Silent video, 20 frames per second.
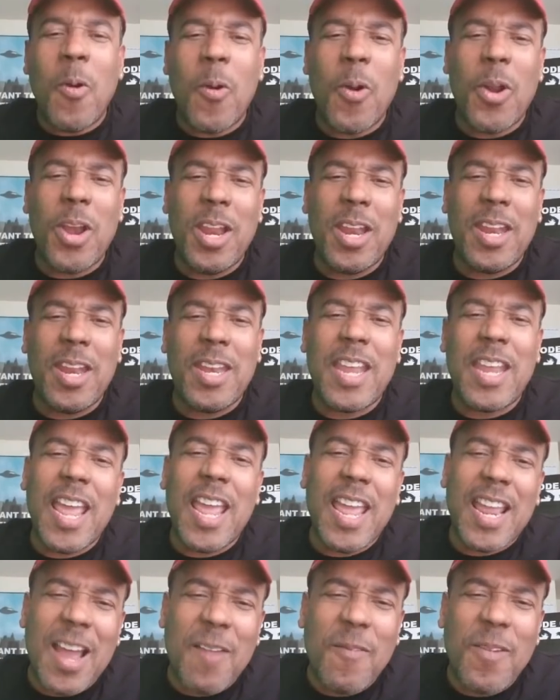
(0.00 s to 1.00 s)
horny
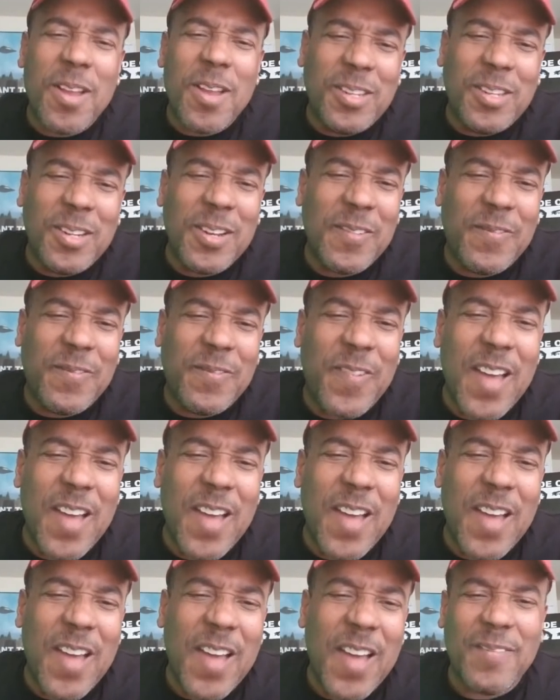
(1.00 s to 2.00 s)
today and I want you to
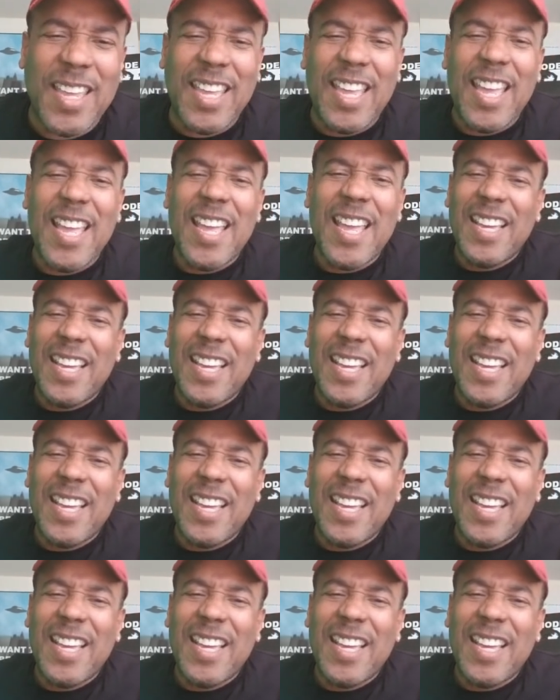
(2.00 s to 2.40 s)
fuck me